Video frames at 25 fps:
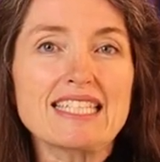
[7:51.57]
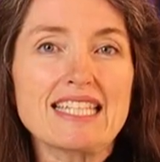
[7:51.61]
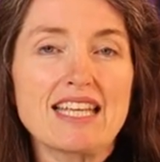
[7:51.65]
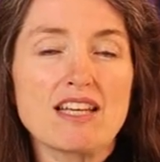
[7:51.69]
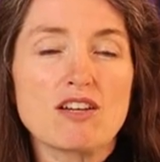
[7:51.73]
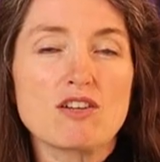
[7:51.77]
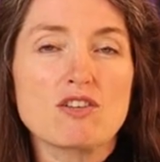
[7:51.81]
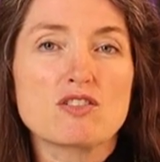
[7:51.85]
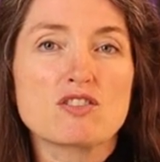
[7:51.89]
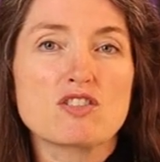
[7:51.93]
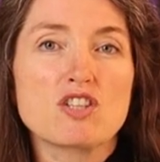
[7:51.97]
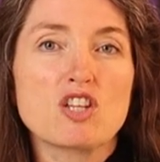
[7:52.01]

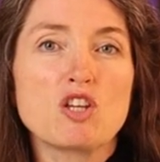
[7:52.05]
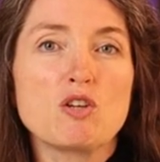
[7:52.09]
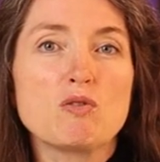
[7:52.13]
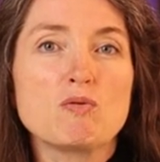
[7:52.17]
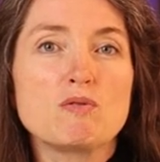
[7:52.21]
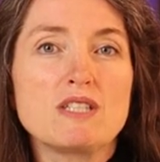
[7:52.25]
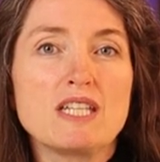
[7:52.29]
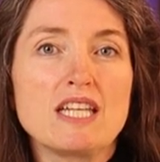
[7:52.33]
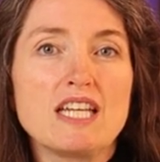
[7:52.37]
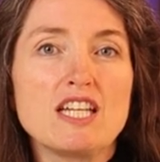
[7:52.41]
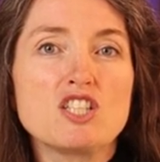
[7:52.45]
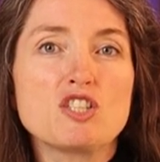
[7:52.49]
skills that you
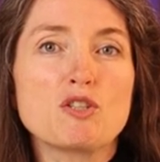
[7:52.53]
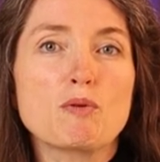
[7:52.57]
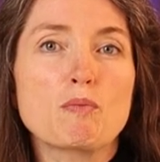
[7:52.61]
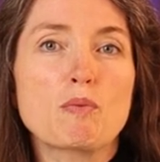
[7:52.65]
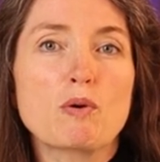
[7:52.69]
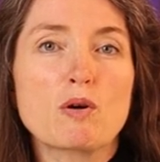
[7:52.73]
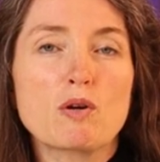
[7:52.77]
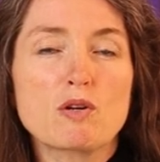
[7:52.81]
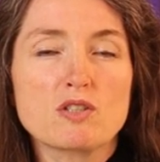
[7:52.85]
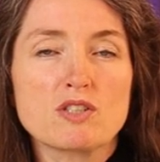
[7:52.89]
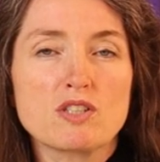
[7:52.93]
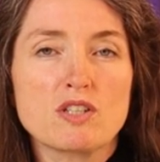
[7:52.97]
teach a
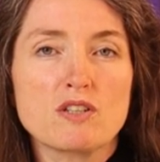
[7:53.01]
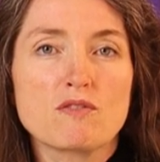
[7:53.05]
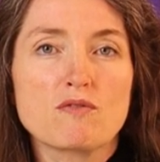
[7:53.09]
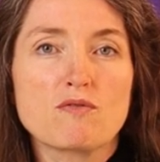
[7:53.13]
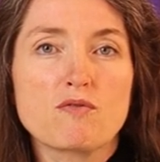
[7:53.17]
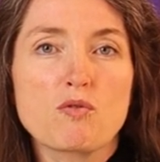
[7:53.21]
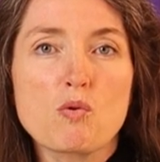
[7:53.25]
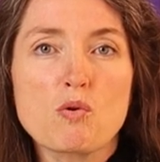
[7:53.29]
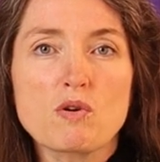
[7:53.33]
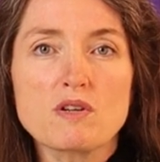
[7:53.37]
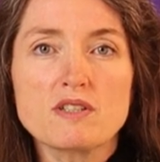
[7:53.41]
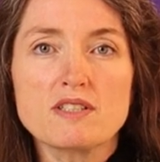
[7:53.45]
person
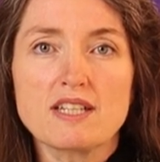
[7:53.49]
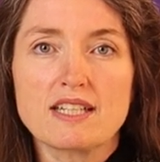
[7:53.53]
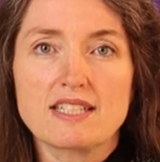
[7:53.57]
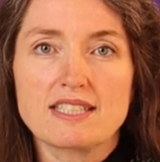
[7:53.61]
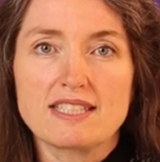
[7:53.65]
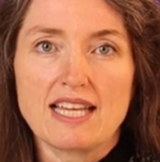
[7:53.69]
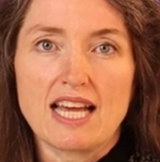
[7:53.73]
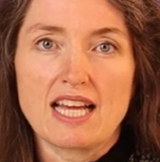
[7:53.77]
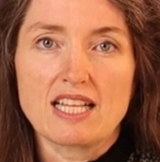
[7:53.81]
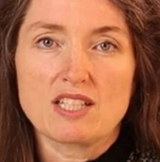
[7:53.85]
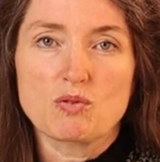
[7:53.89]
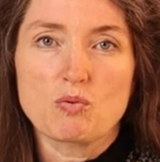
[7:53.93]
for
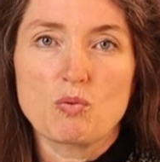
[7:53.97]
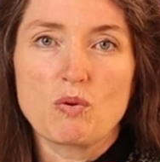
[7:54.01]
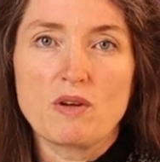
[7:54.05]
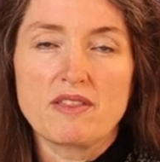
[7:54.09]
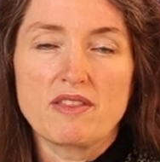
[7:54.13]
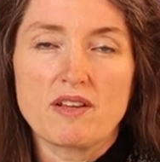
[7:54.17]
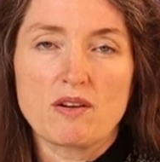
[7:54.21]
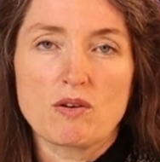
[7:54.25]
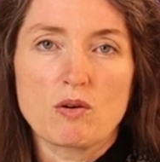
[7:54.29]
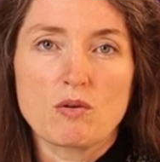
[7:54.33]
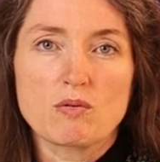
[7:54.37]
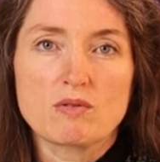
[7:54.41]
success with
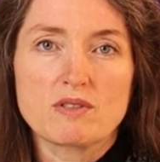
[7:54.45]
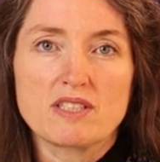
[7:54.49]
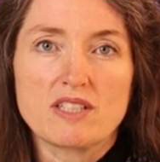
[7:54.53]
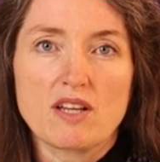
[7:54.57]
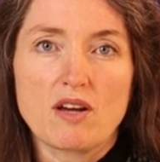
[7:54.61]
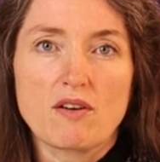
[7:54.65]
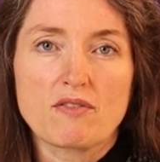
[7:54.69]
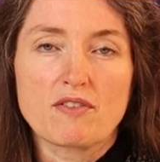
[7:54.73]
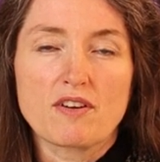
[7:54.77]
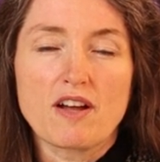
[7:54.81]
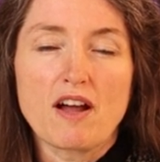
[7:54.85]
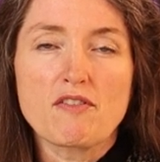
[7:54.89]
their own
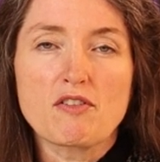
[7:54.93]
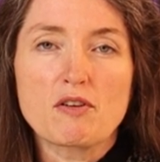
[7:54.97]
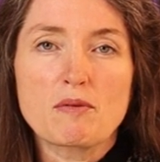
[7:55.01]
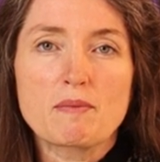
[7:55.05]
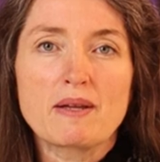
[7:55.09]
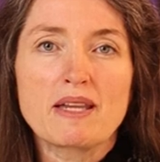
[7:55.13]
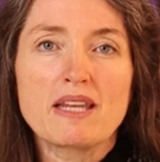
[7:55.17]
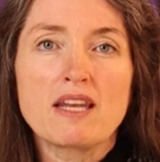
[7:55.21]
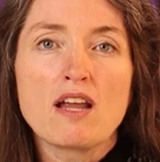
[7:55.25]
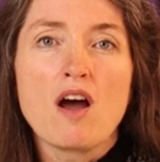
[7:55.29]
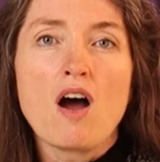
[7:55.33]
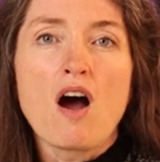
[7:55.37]

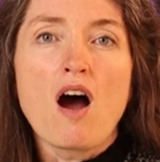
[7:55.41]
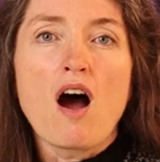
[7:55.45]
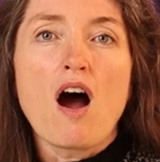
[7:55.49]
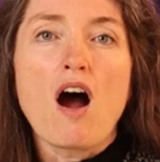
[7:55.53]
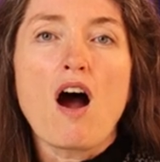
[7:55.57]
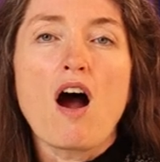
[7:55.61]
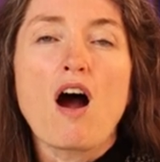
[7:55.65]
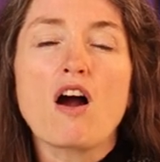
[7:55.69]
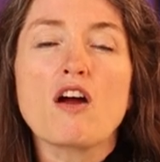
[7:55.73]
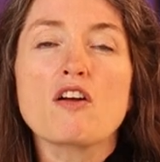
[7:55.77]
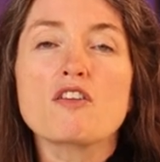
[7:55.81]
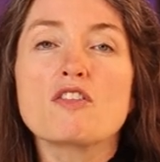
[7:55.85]
self-government
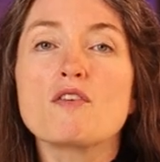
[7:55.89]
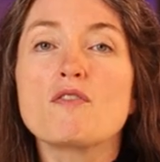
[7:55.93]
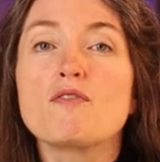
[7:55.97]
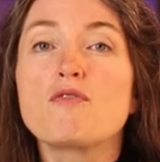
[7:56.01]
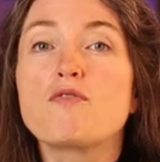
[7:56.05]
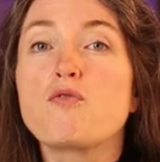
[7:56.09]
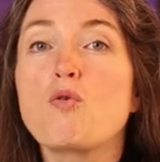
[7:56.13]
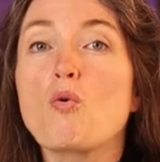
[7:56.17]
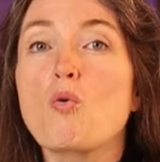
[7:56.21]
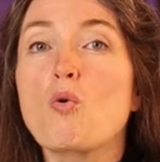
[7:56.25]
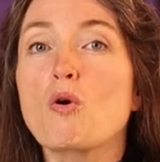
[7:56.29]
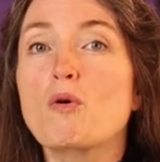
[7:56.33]
are the
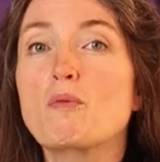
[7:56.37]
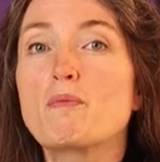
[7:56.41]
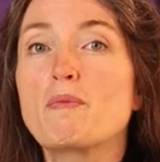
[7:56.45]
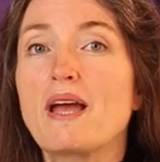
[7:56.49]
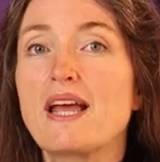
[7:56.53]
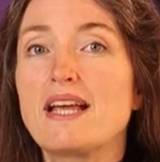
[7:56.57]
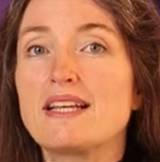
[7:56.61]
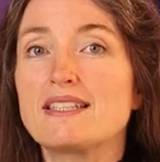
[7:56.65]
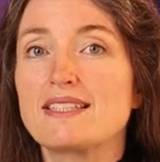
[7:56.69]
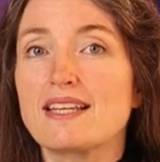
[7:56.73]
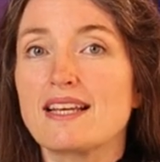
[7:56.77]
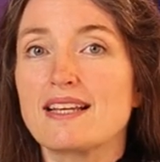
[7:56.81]
4
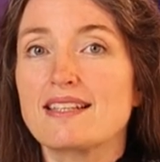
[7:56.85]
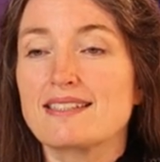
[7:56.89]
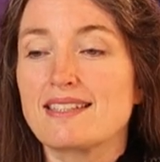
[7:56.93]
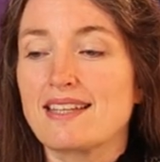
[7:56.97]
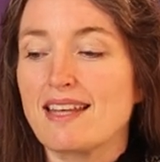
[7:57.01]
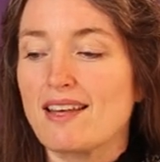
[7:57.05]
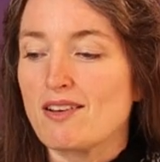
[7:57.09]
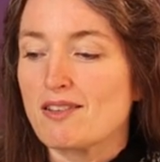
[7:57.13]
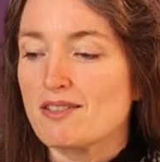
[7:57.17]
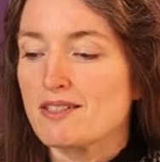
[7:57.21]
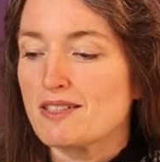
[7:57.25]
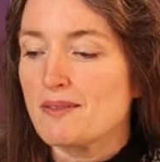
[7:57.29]
basic
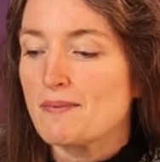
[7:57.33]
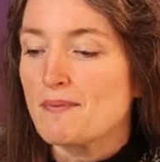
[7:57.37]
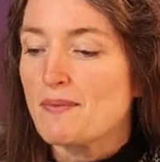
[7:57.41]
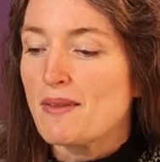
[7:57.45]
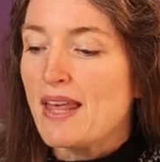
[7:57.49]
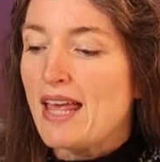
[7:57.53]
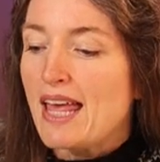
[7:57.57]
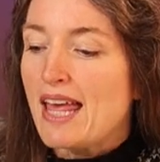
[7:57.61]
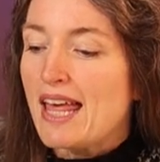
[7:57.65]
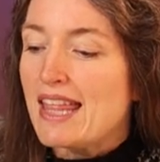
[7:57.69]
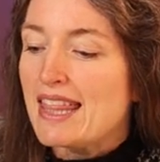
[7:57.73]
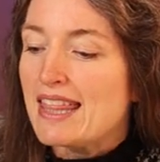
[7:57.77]
skills.
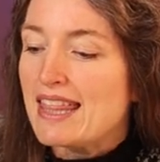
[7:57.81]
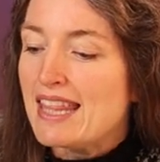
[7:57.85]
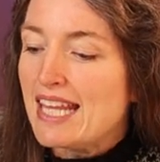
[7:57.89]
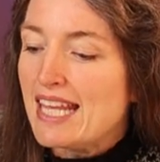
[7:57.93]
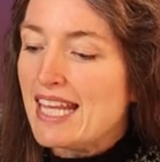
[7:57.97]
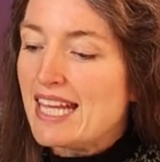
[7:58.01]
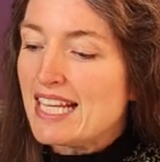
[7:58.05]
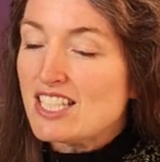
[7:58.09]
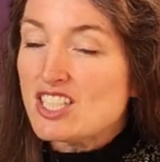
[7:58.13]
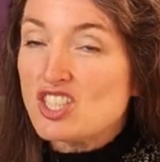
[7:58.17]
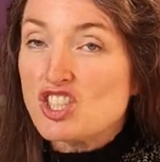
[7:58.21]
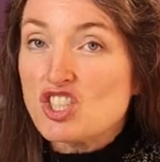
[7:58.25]

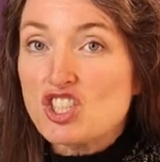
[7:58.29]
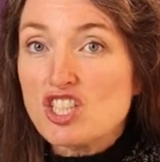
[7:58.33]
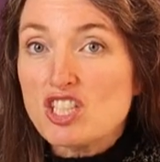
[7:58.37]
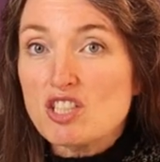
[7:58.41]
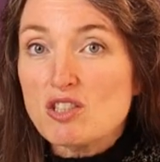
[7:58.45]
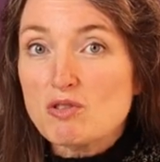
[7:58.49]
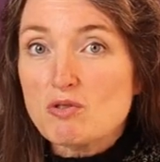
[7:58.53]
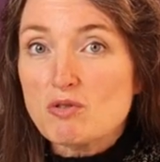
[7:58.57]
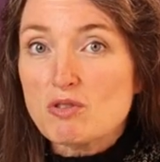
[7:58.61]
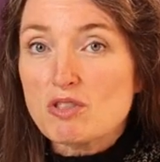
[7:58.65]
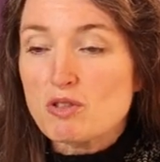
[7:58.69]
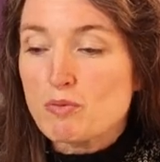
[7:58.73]
These
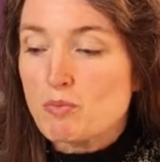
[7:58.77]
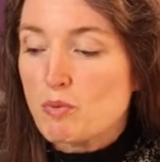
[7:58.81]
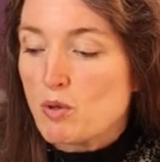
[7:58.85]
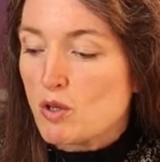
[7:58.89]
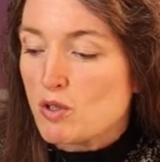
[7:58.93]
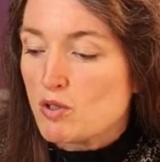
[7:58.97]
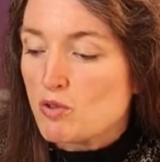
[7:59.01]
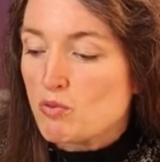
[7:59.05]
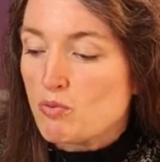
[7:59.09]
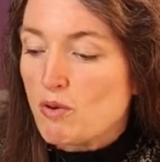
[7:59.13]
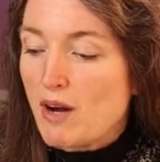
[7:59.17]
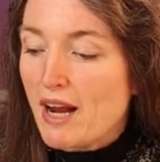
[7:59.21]
children's
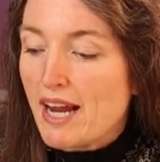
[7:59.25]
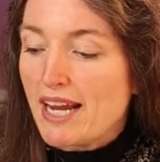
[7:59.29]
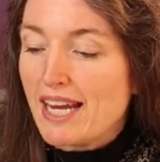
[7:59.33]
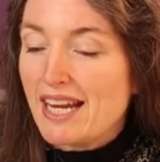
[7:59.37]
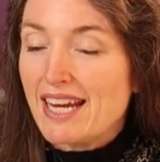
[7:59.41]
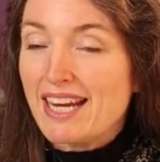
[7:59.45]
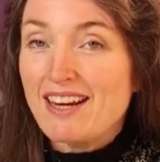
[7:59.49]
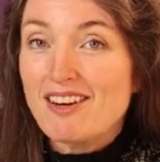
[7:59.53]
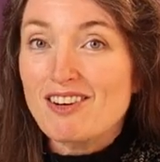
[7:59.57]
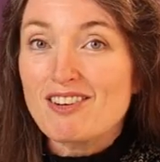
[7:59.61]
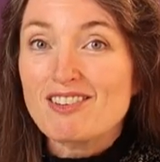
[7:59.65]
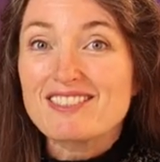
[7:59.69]
books right
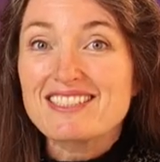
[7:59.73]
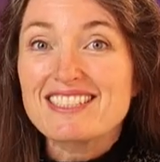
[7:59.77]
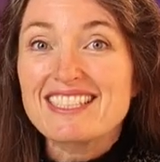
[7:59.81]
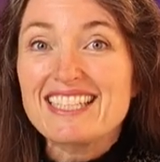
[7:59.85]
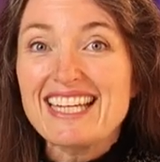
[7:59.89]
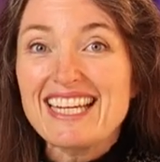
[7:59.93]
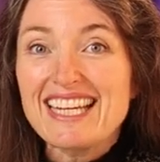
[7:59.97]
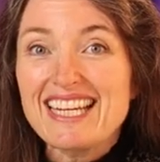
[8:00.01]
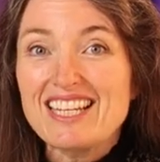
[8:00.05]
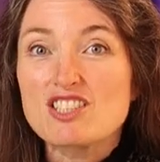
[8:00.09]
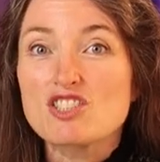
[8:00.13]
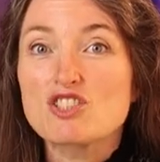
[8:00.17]
here
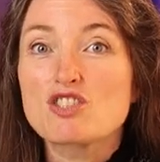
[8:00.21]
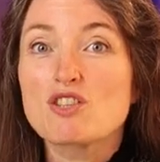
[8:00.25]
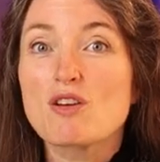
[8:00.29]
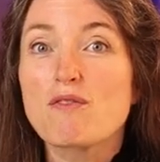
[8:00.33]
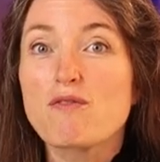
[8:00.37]
teach